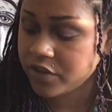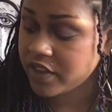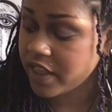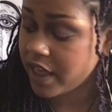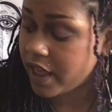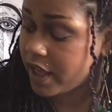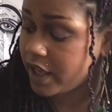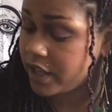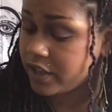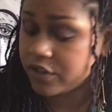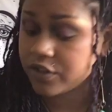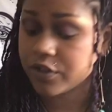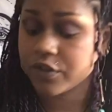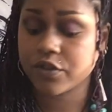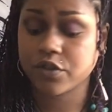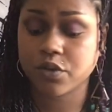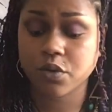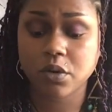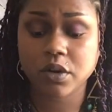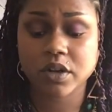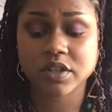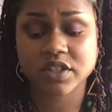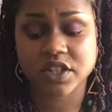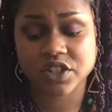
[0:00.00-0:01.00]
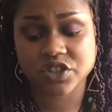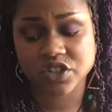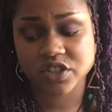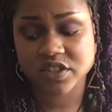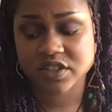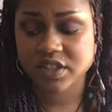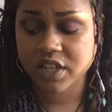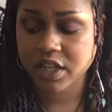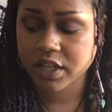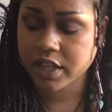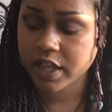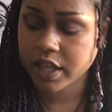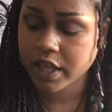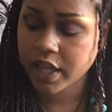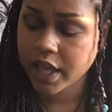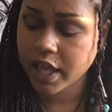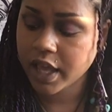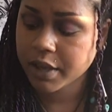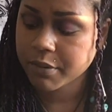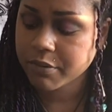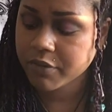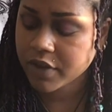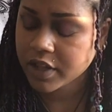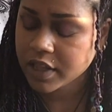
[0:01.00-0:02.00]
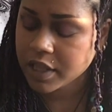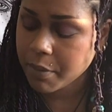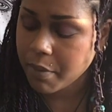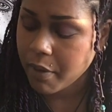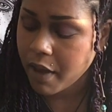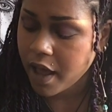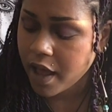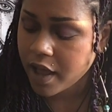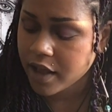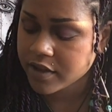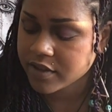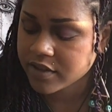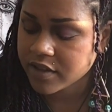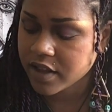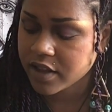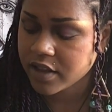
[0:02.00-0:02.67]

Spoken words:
That Ace of Swords, I just said, that came in the past.